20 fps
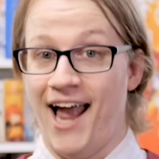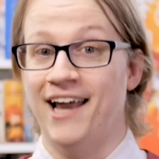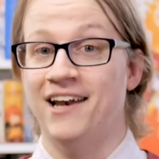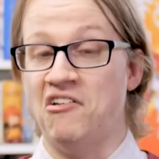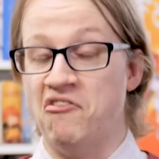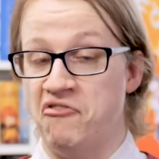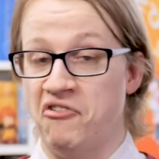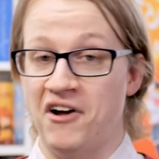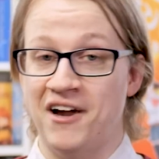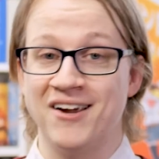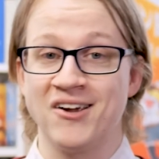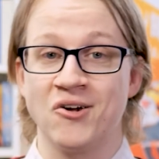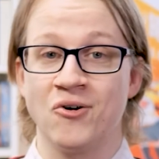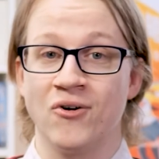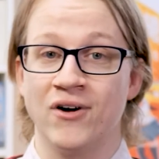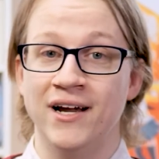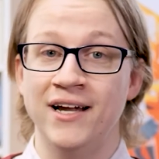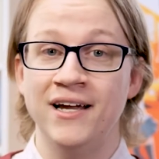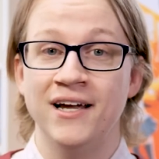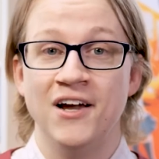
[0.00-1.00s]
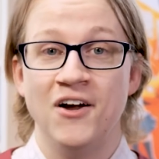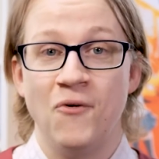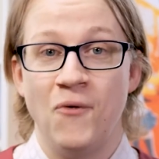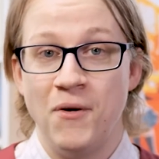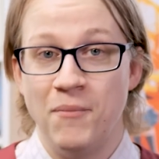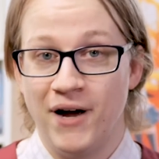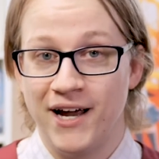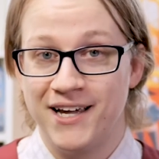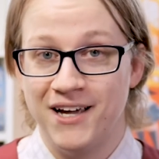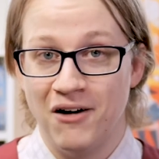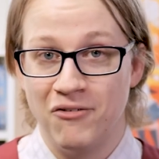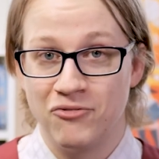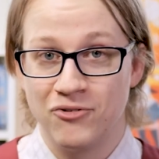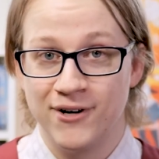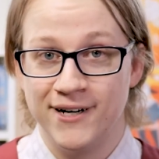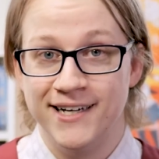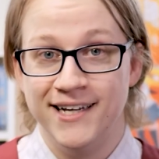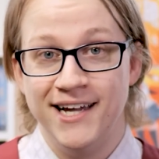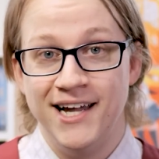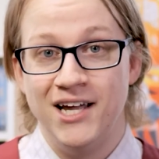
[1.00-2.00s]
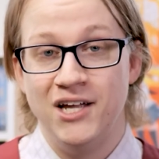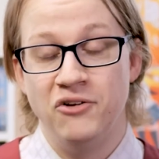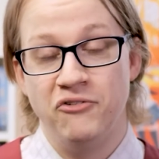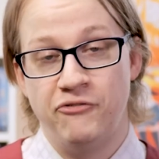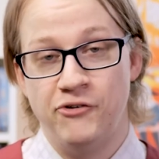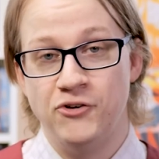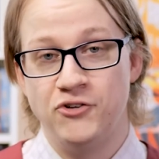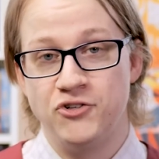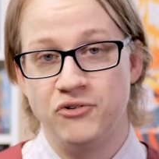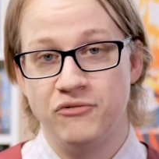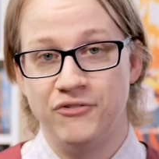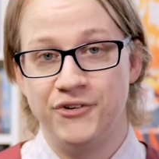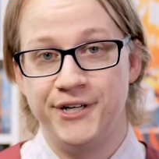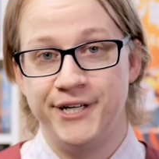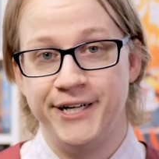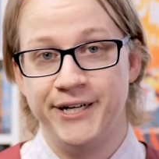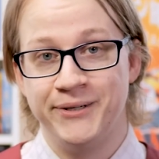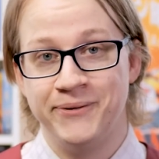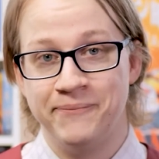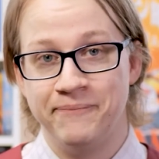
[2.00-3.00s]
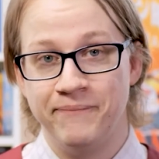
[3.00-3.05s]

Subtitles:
And if I agree, we might cover it in a future video.